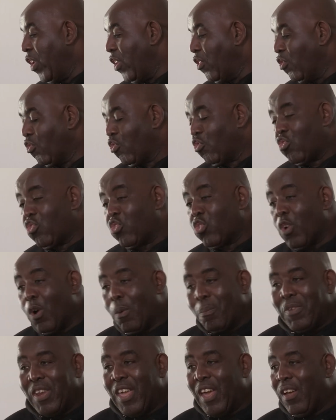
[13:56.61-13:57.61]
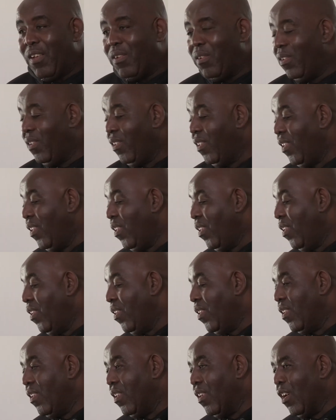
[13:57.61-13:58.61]
He just chopped down.
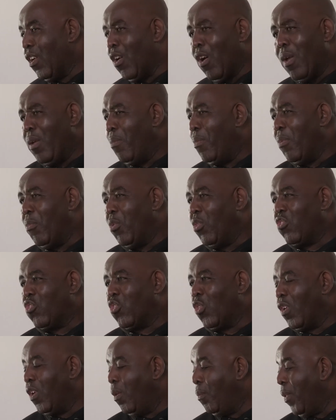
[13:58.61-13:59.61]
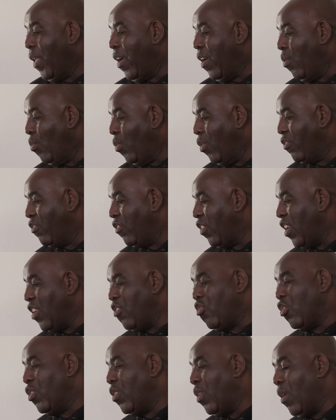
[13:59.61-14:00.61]
I can't remember which Tottenham player it was.
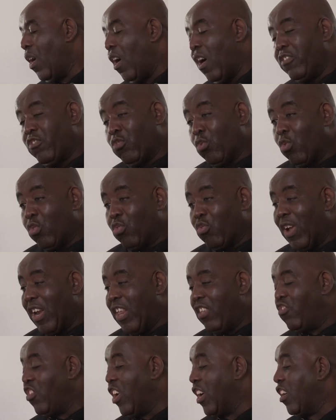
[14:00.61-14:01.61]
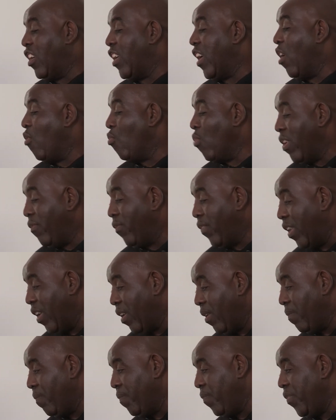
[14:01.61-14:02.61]
He should have. I saw Granit Xhaka get a red for
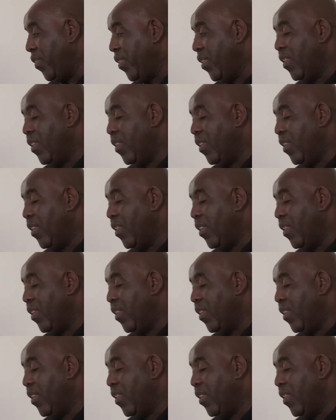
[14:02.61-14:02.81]
that. Yeah.